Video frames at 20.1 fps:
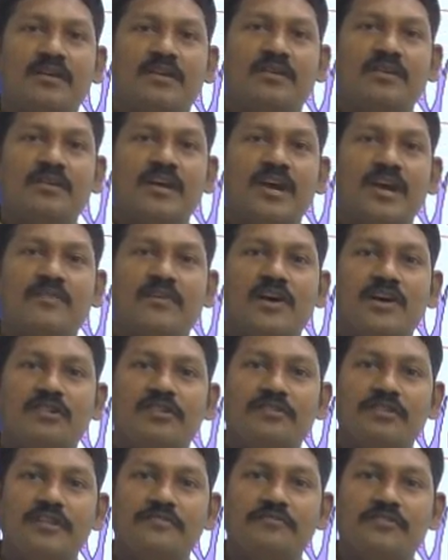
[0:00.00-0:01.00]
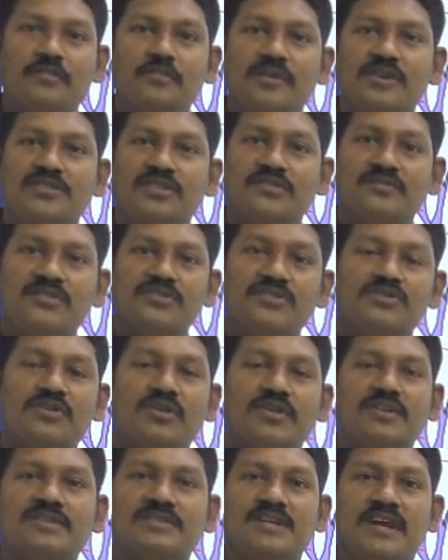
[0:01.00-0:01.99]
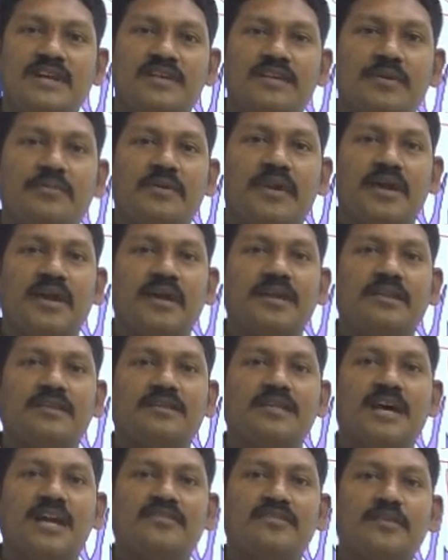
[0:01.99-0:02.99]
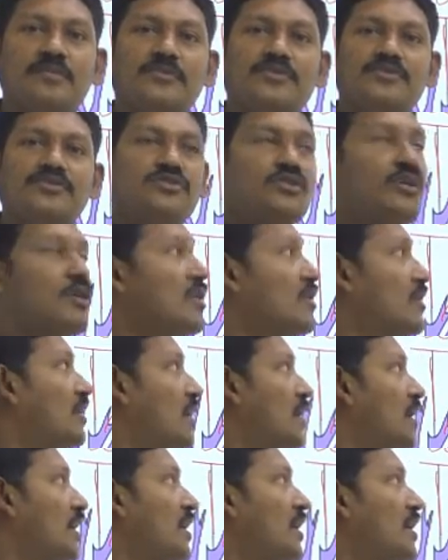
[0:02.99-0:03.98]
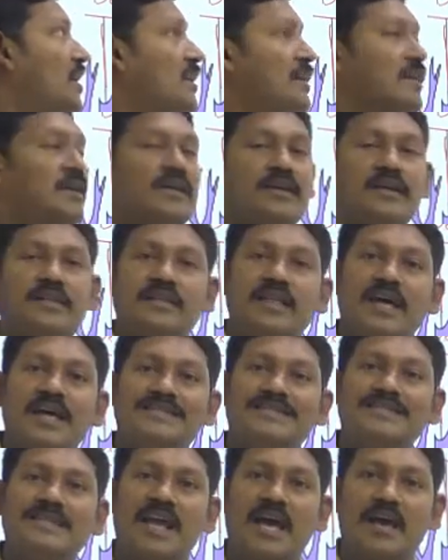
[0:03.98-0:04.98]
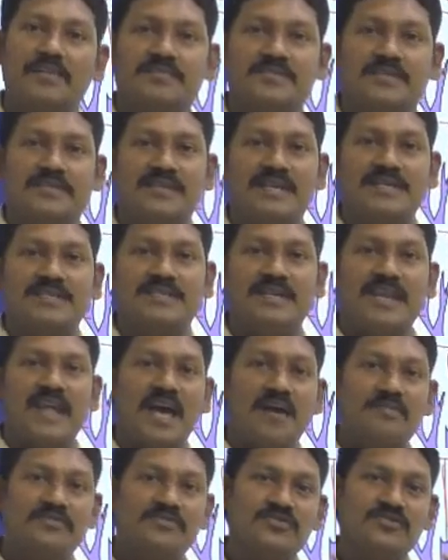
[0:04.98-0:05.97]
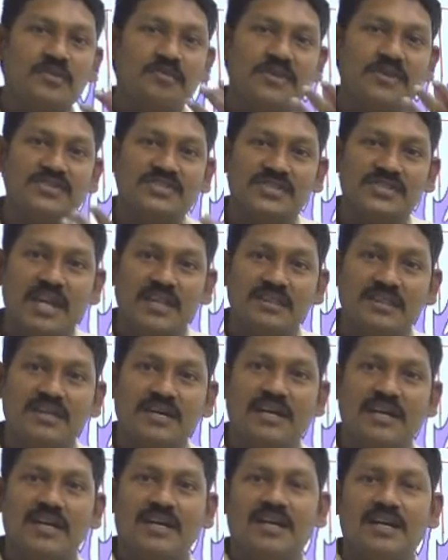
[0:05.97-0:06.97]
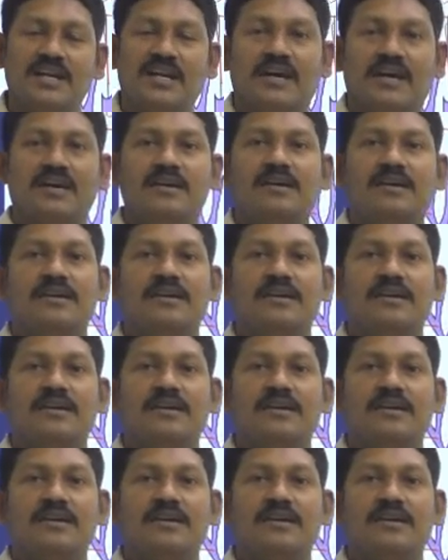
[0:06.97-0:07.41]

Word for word: Okay, whatever the information we store inside the brain, that will be stored uh, in the synapse. The synapse will be strengthened.